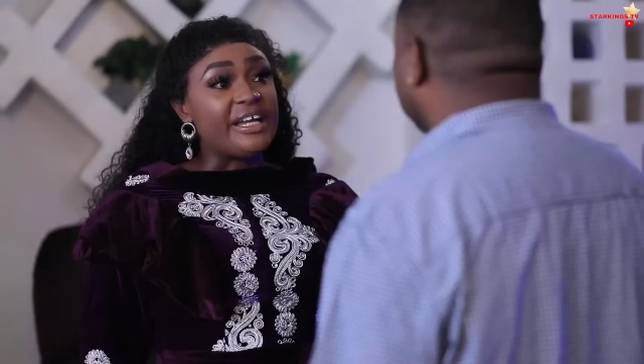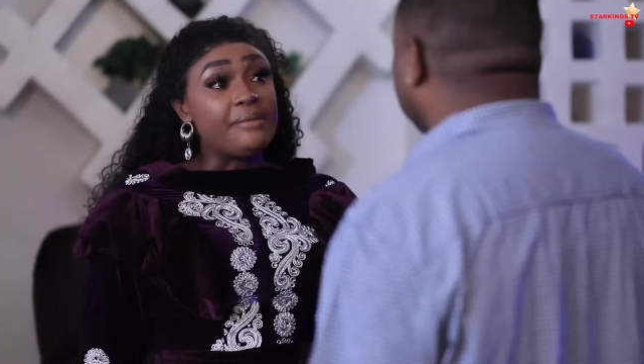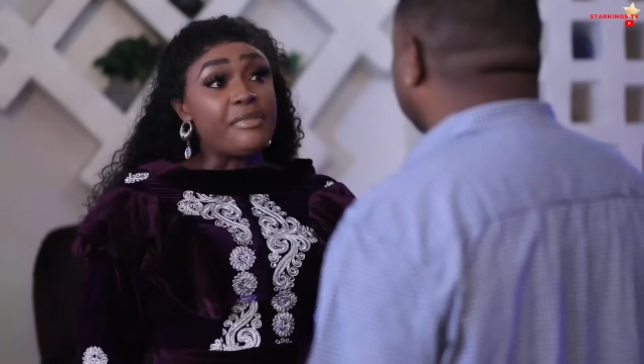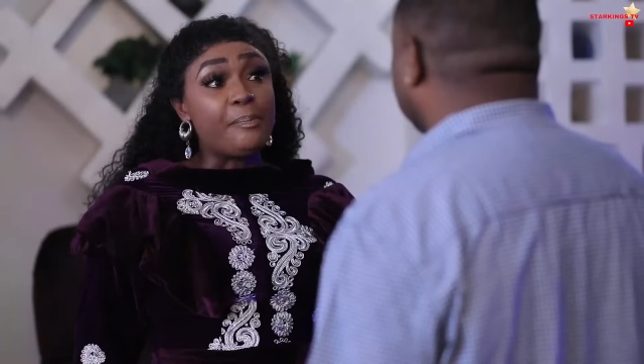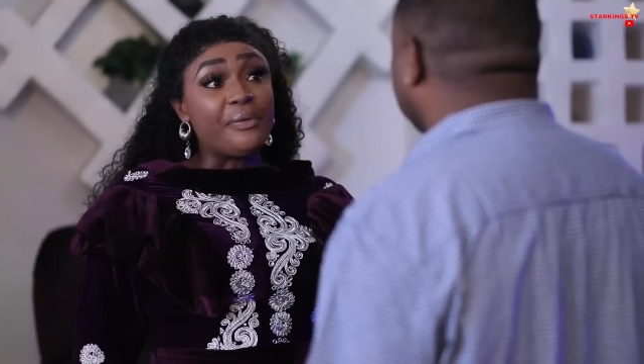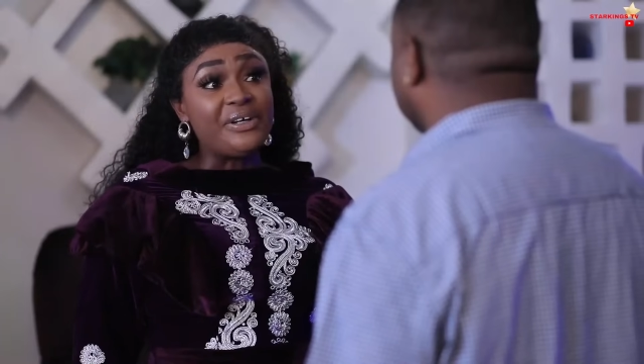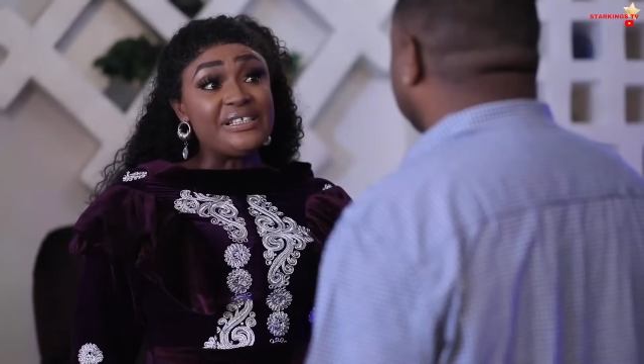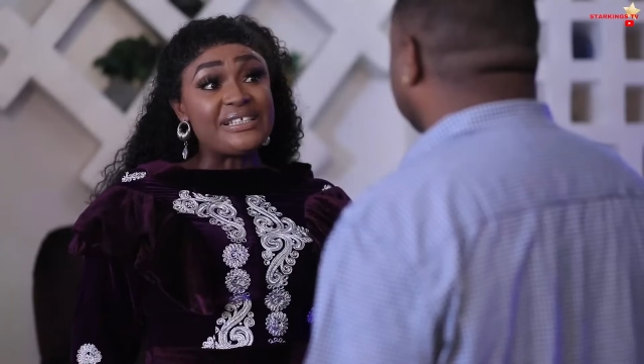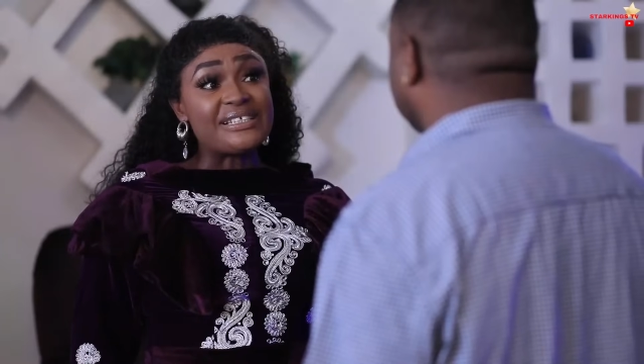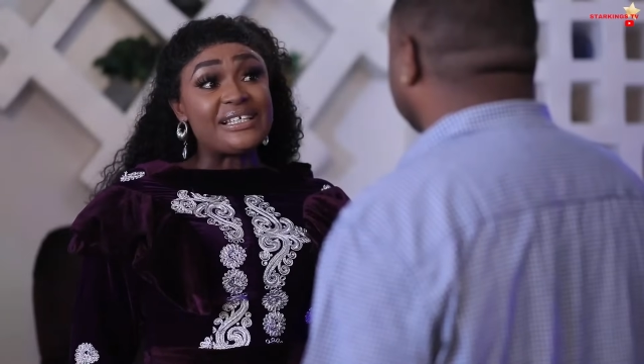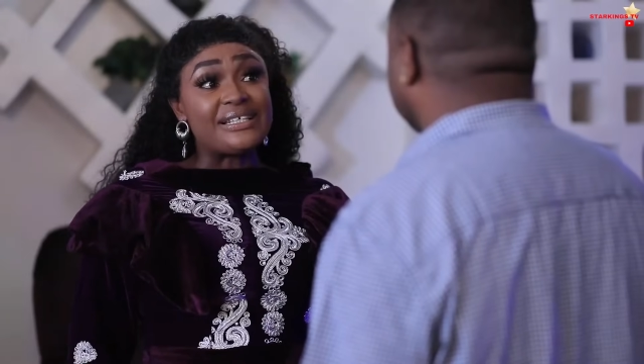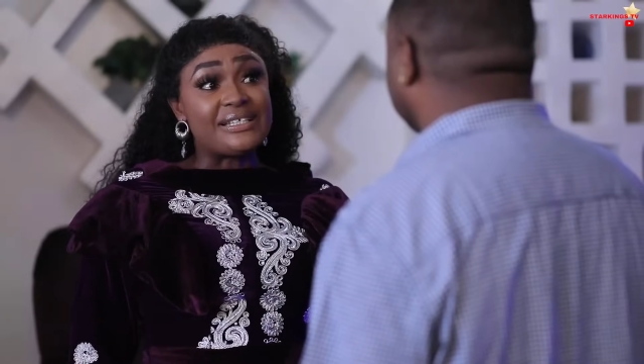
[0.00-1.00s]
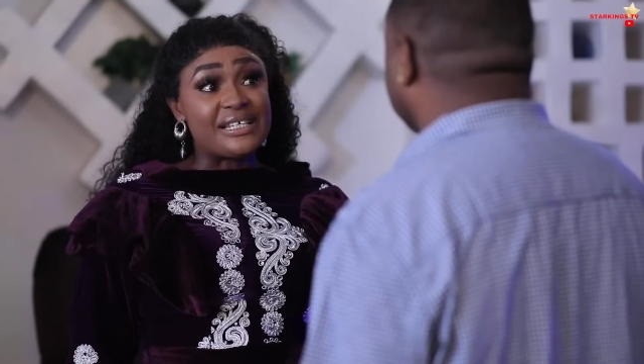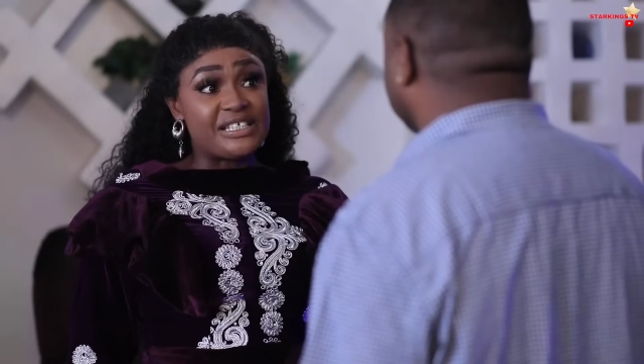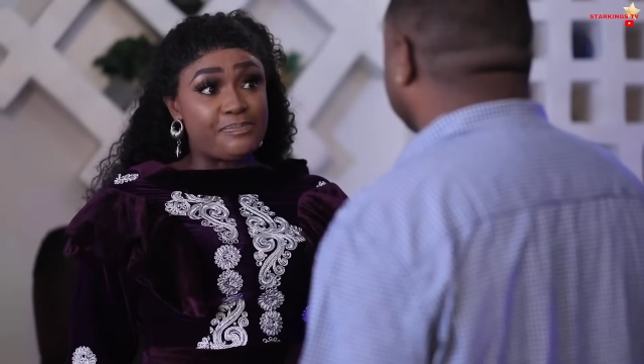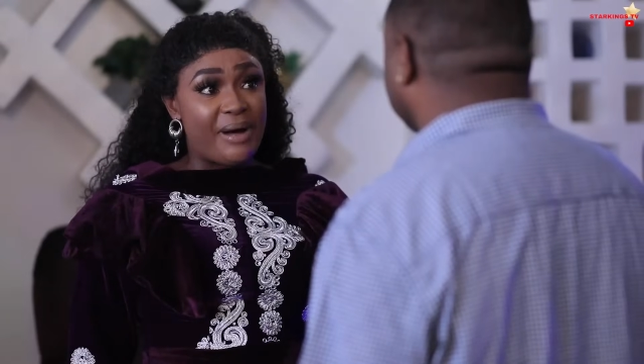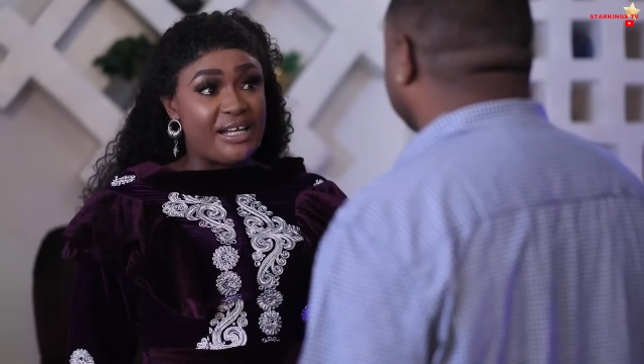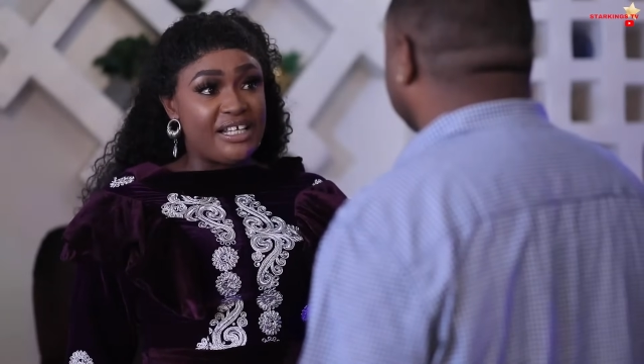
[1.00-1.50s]
I am a princess in
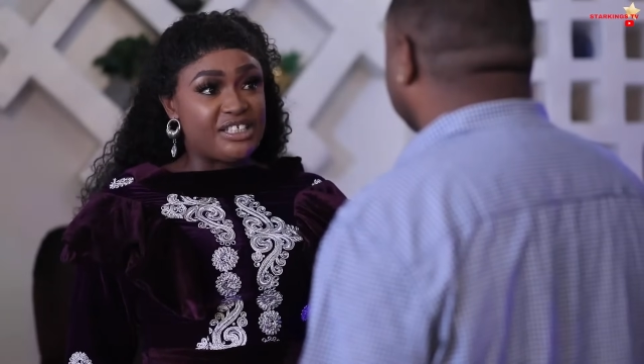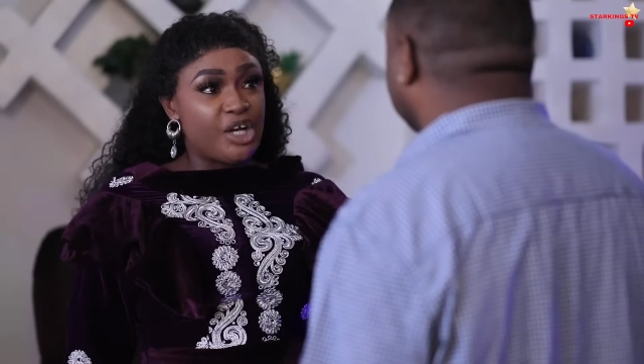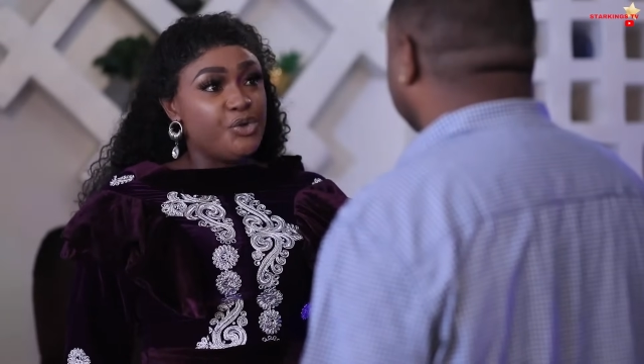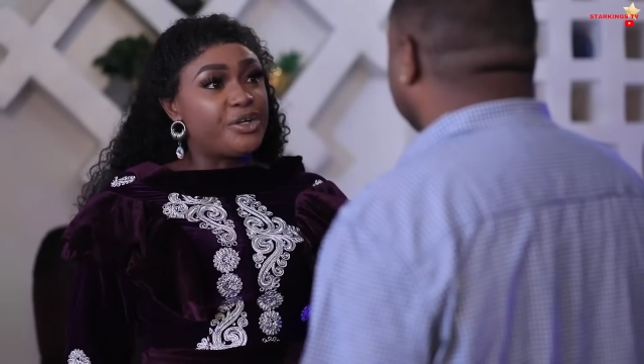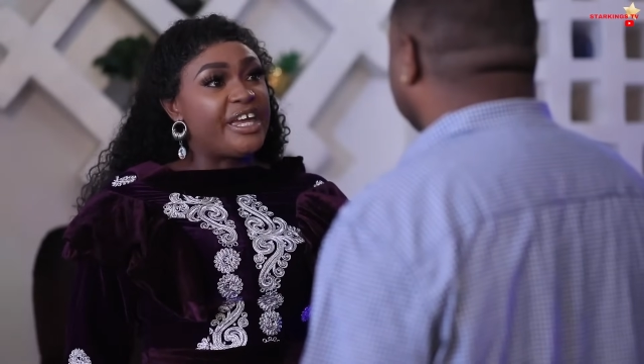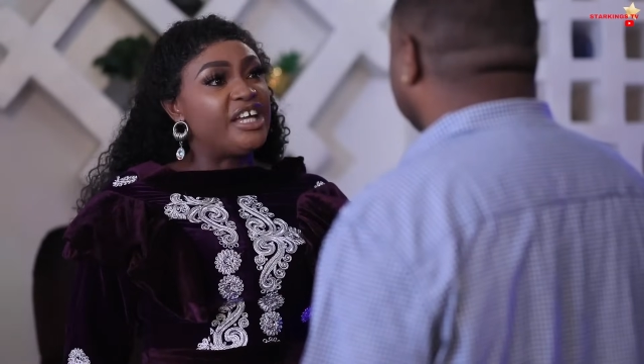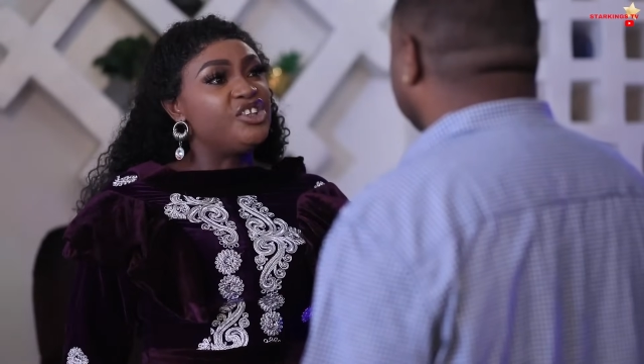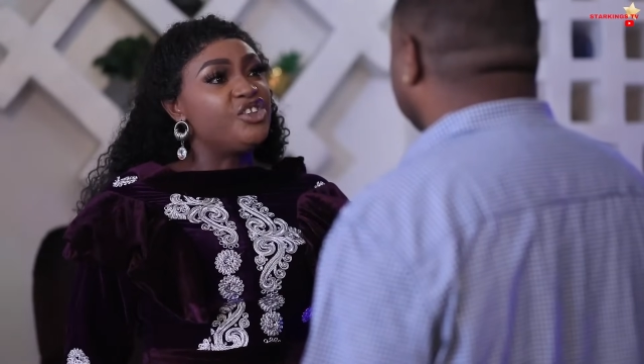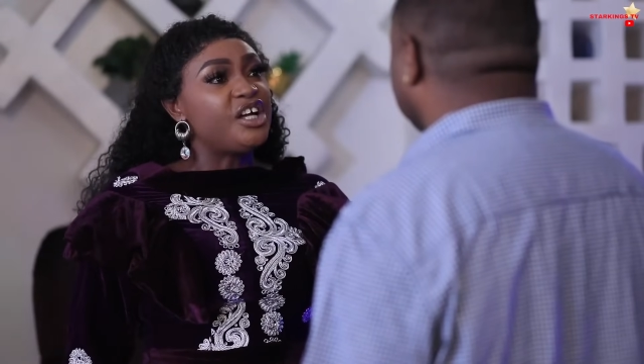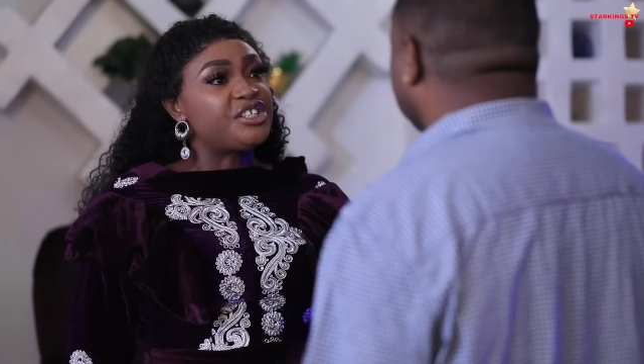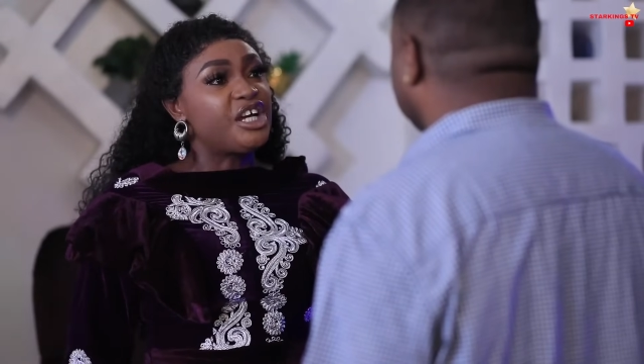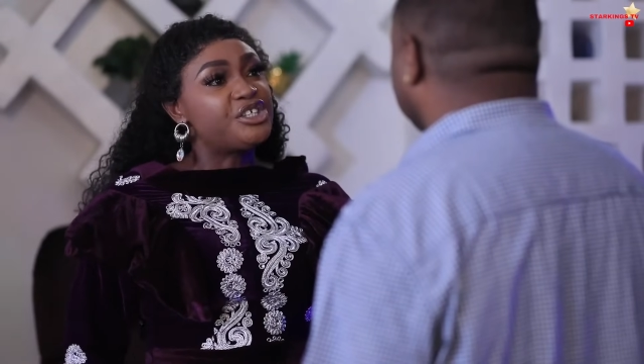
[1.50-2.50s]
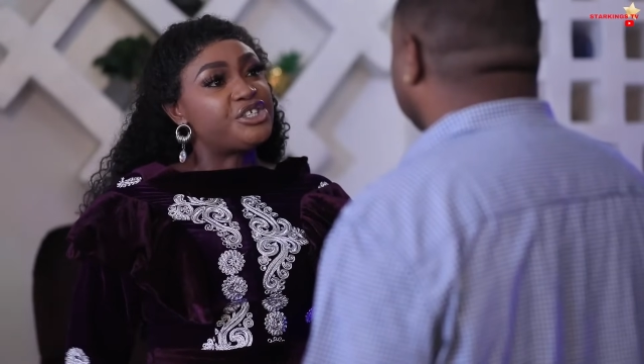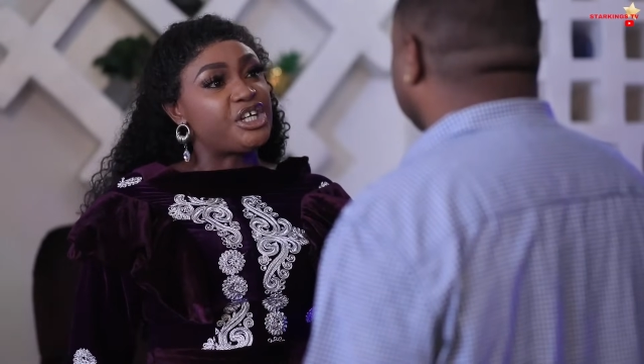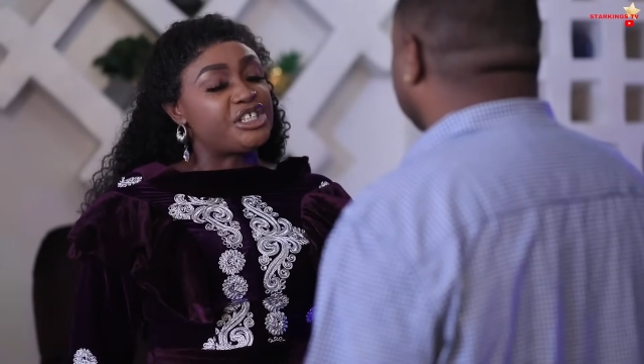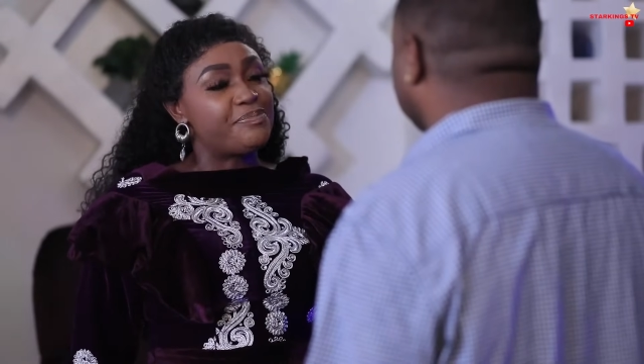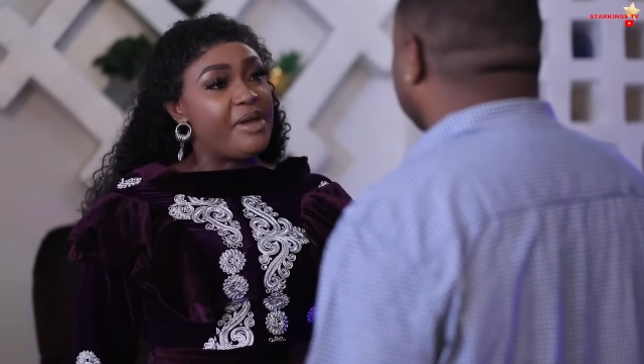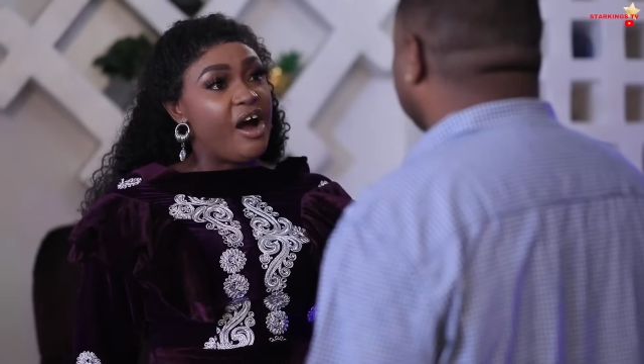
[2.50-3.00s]
this palace. You cannot
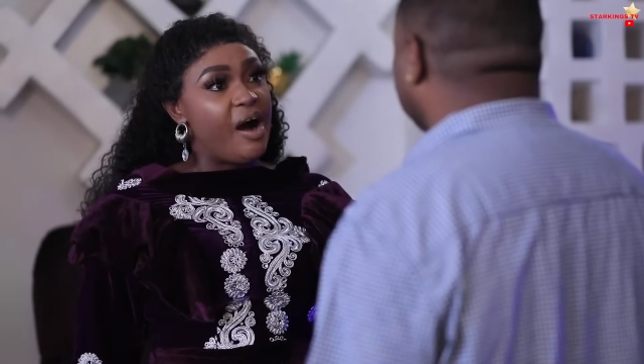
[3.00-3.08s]
shut me